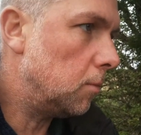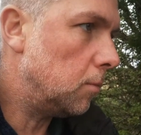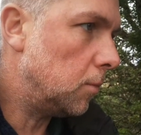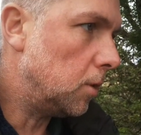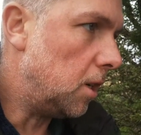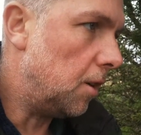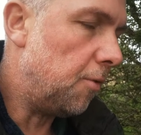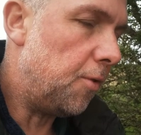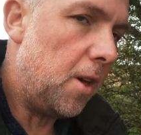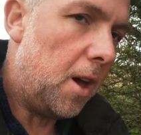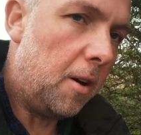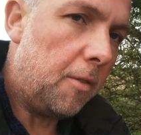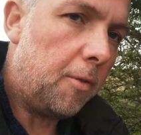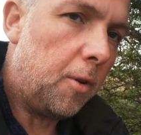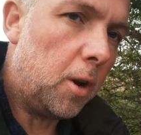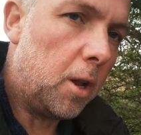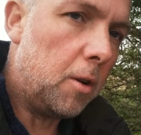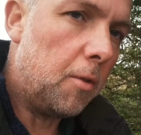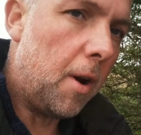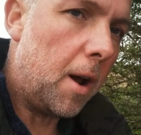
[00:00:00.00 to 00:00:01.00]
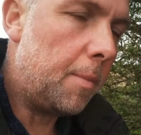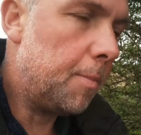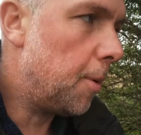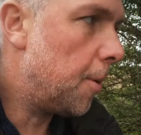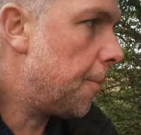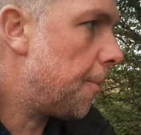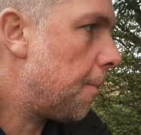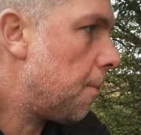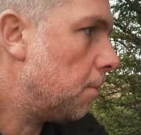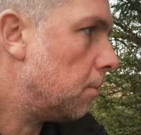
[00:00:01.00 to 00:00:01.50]
if they're fully ripe.
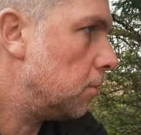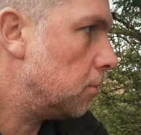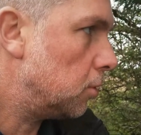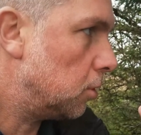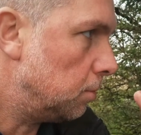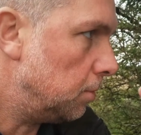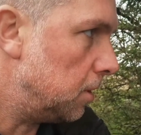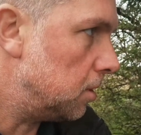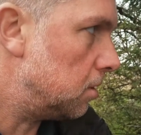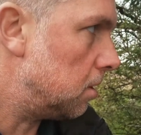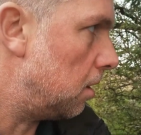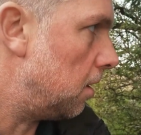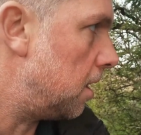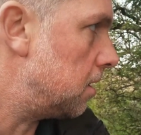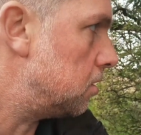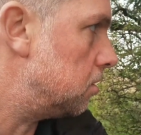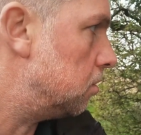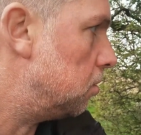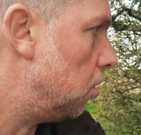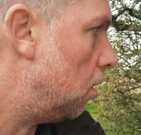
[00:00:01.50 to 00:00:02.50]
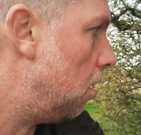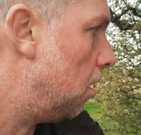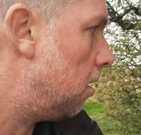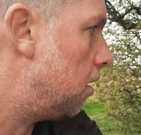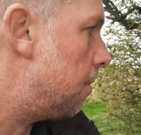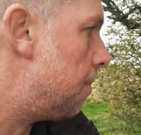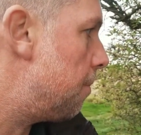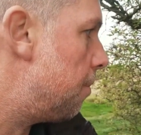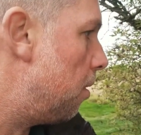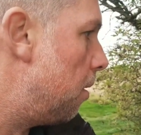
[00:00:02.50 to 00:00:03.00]
Means they're nice and dark,
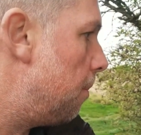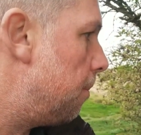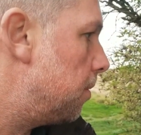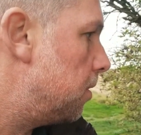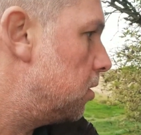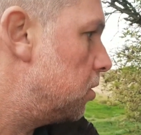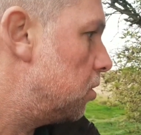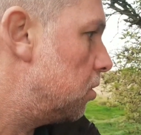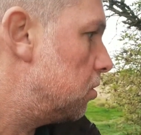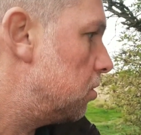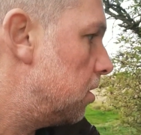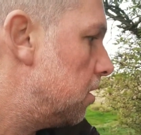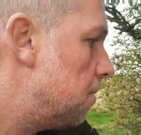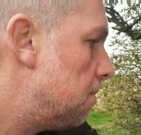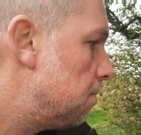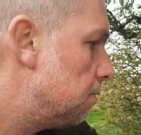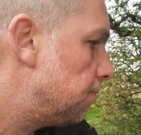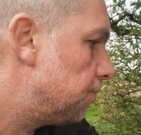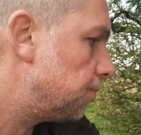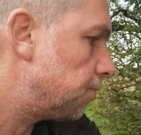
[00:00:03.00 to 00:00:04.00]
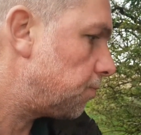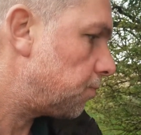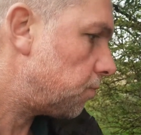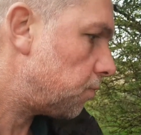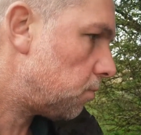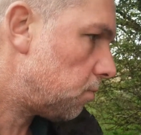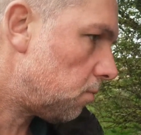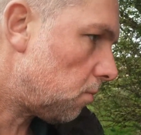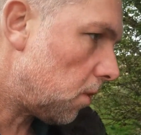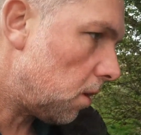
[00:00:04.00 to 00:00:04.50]
plump and juicy.
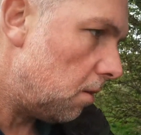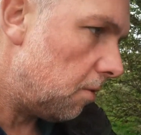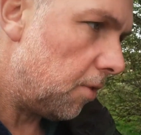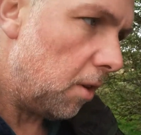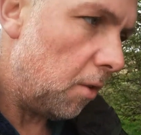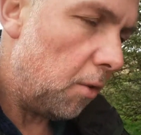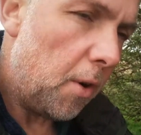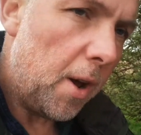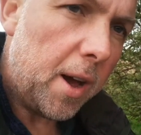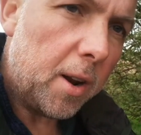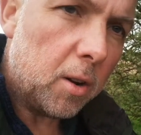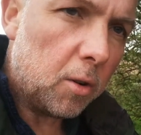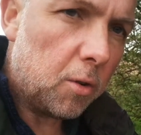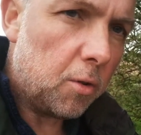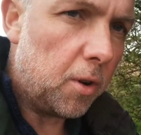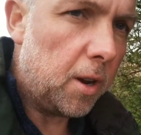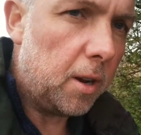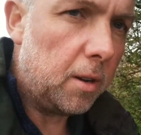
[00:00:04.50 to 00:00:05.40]
If they're red or green,